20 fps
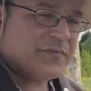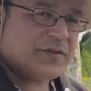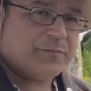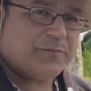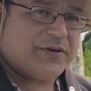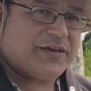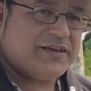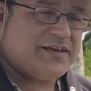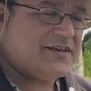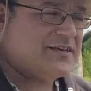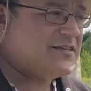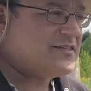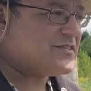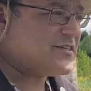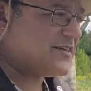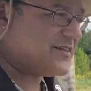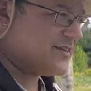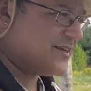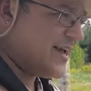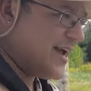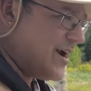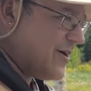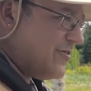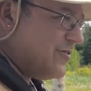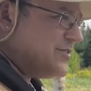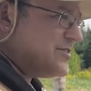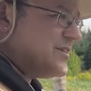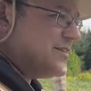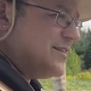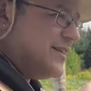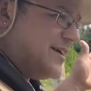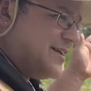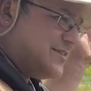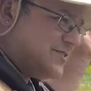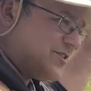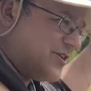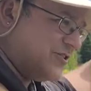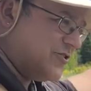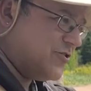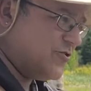peas and carrots and
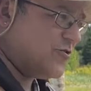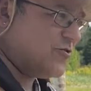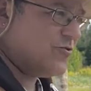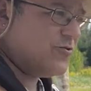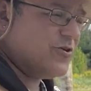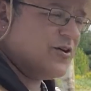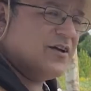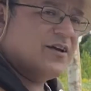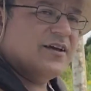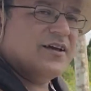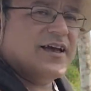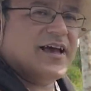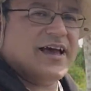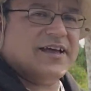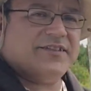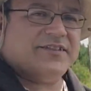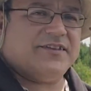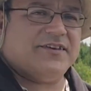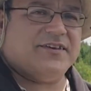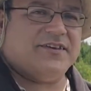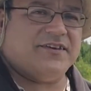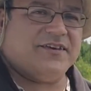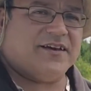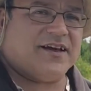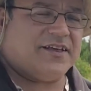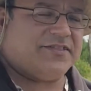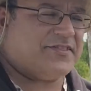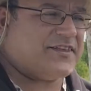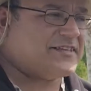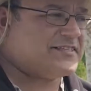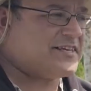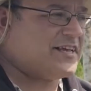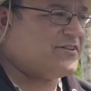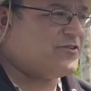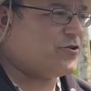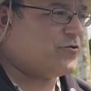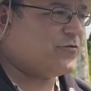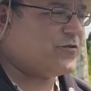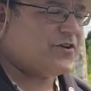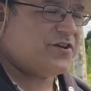lettuce can go at this
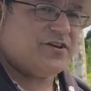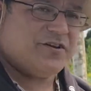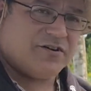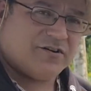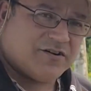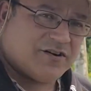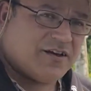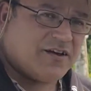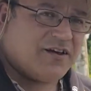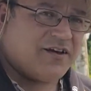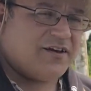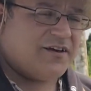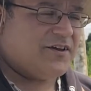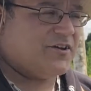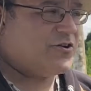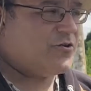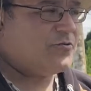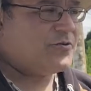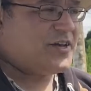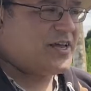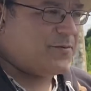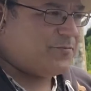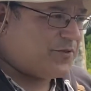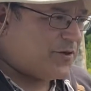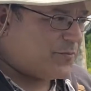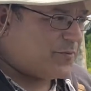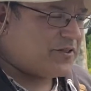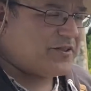end over here. Keep them a